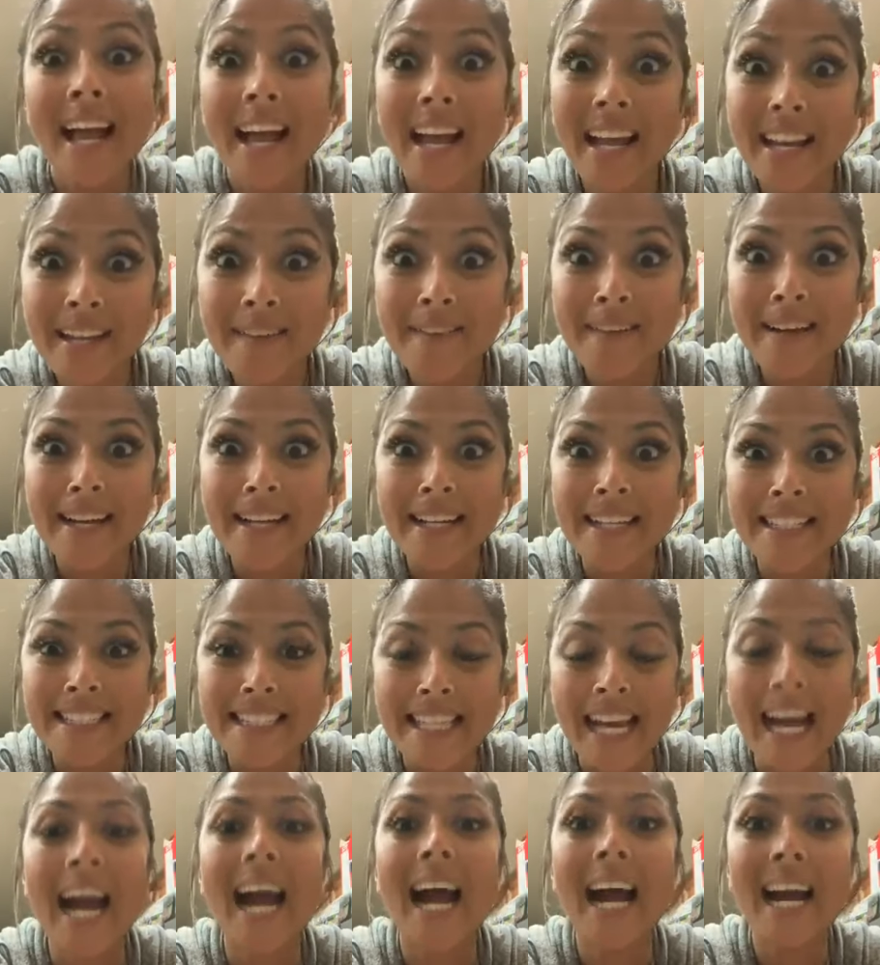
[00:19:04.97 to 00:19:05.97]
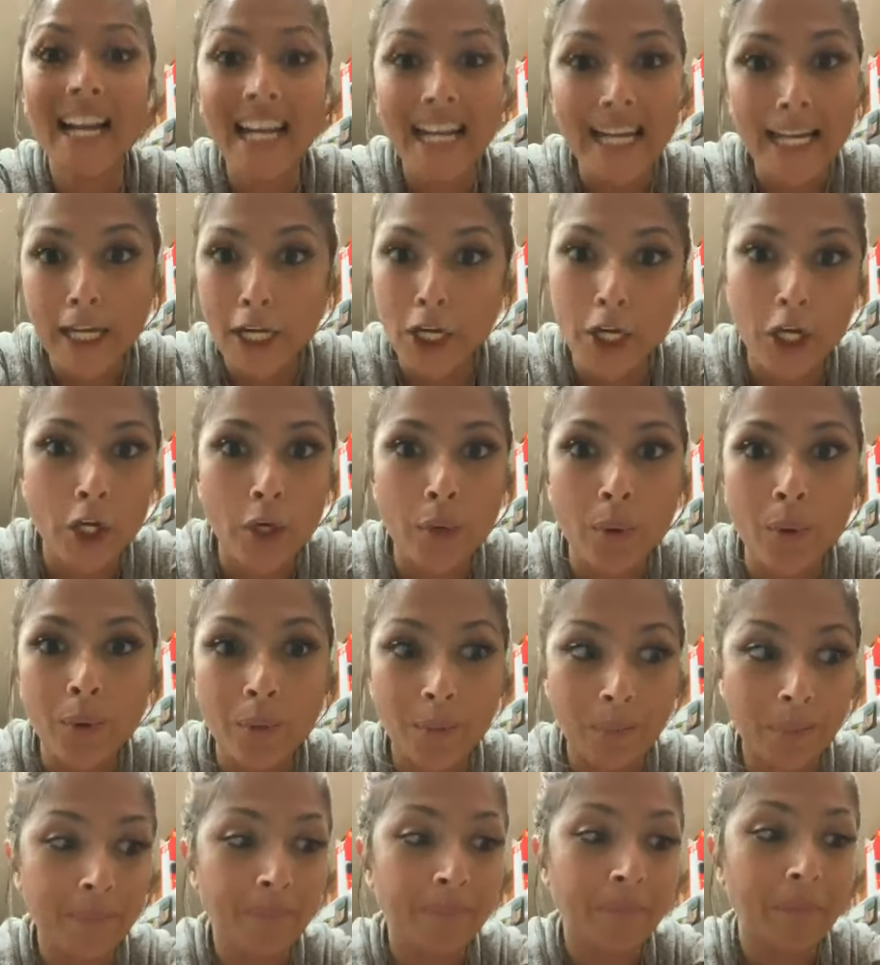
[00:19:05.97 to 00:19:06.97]
Anyways, I gotta
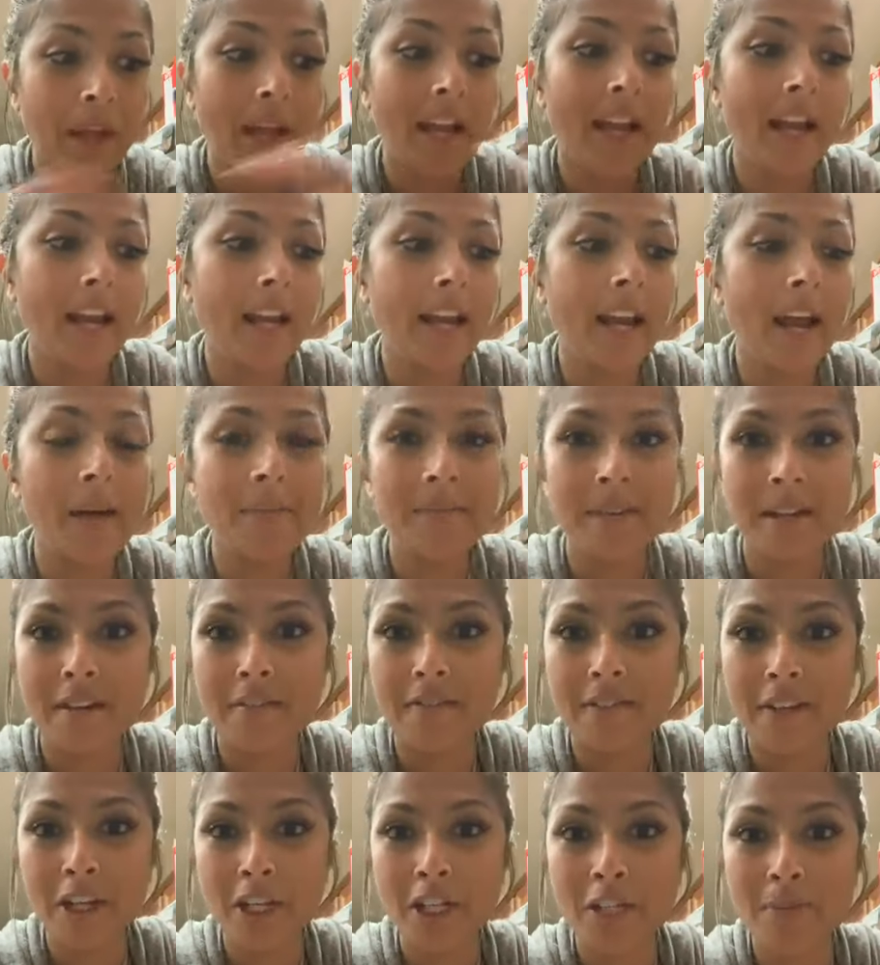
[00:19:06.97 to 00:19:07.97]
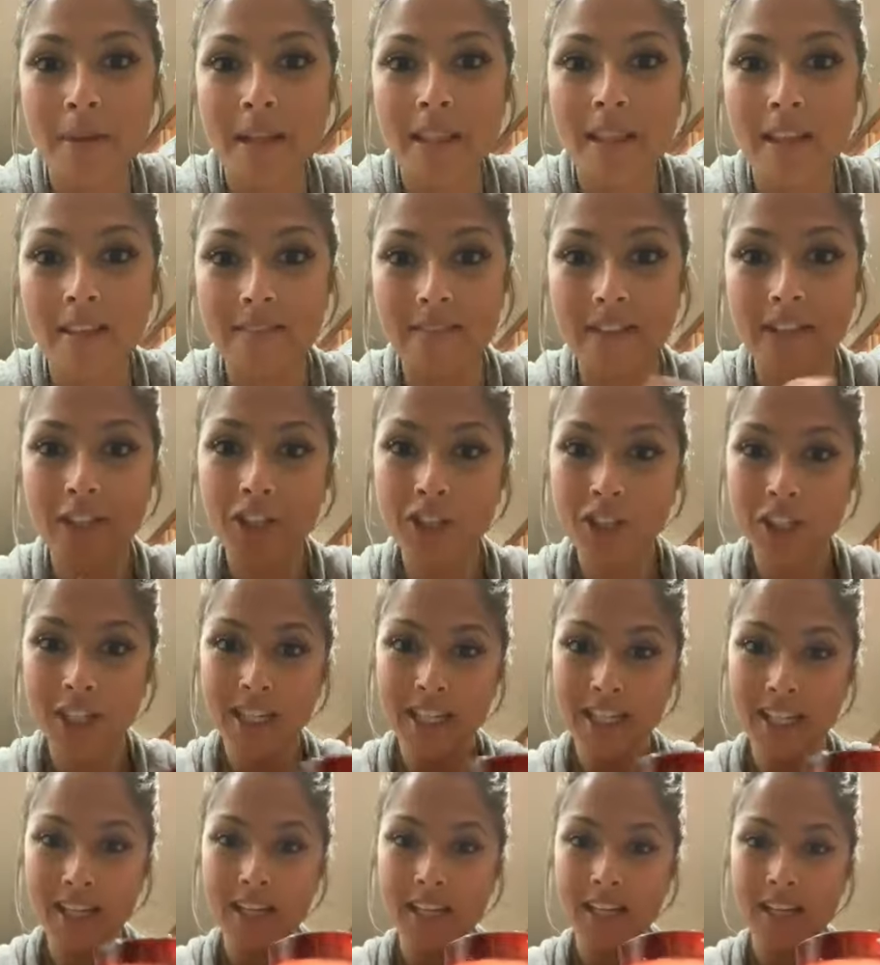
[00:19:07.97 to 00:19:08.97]
go and I'm gonna finish my lovely
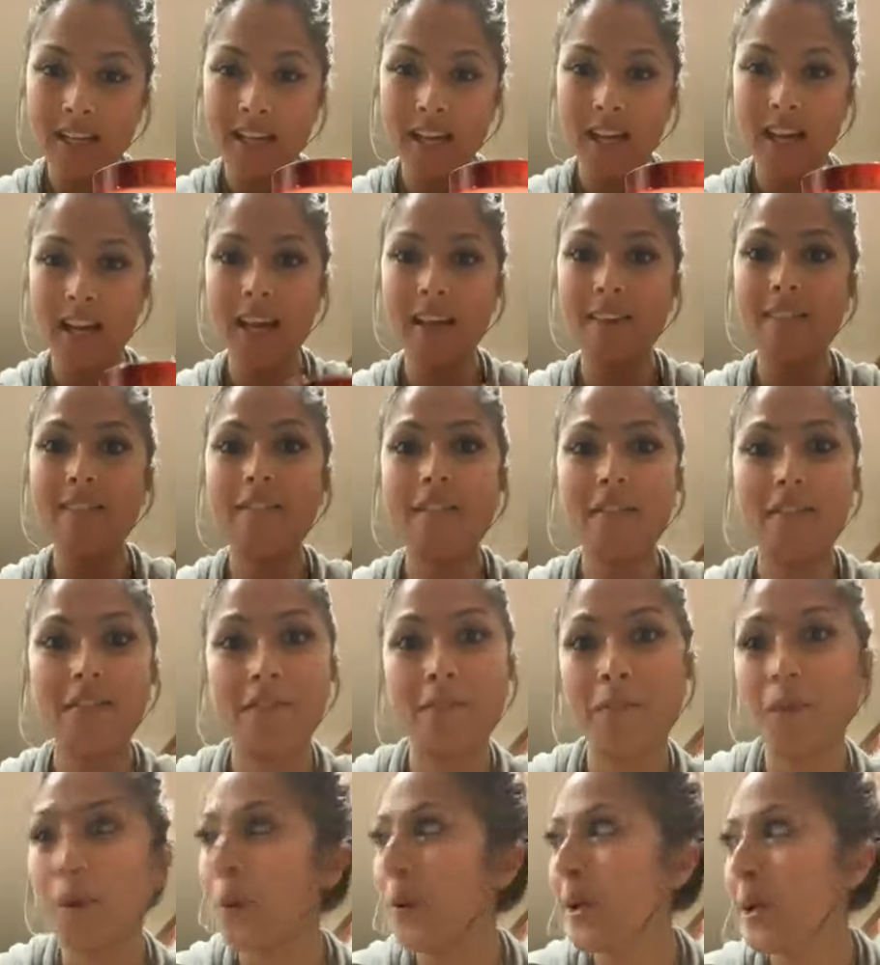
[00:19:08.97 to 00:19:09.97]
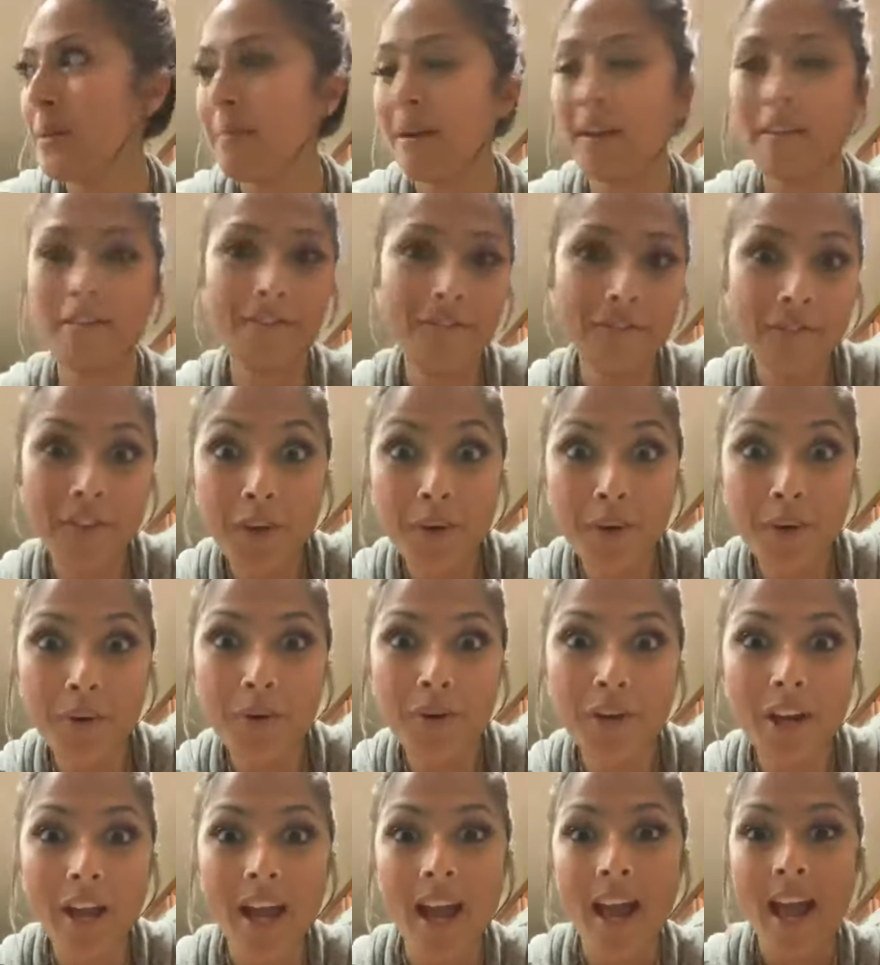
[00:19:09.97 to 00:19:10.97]
drink and go eat my
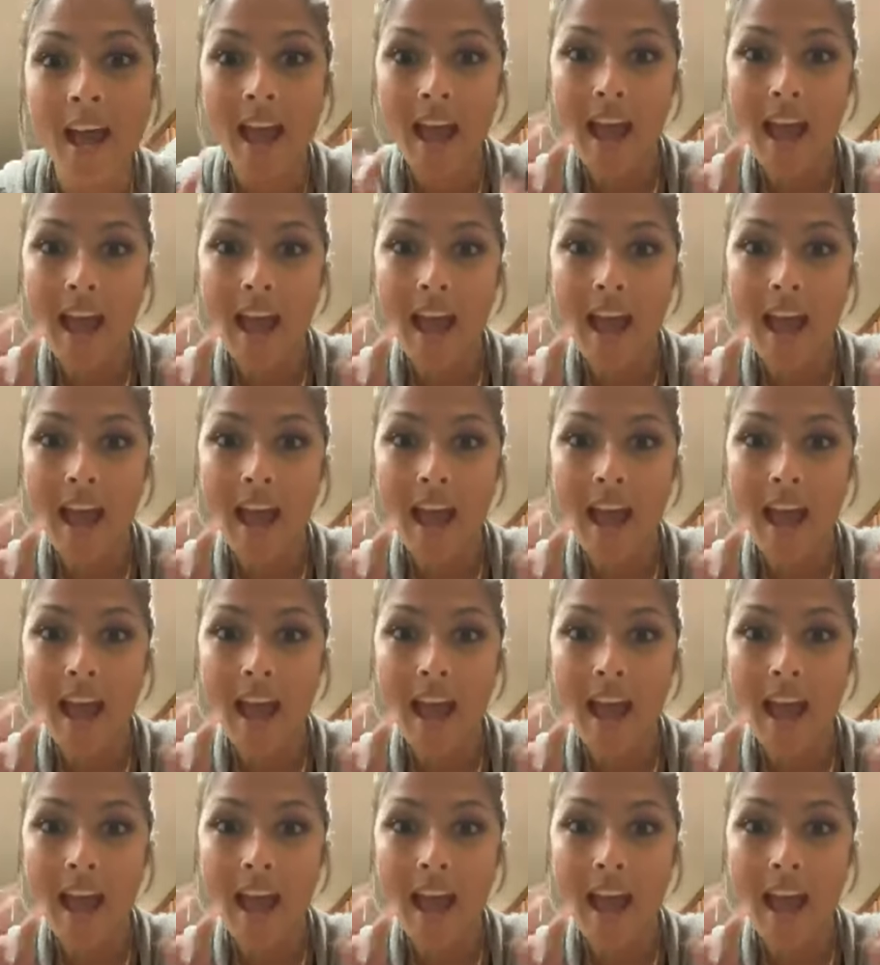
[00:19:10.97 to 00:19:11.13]
food.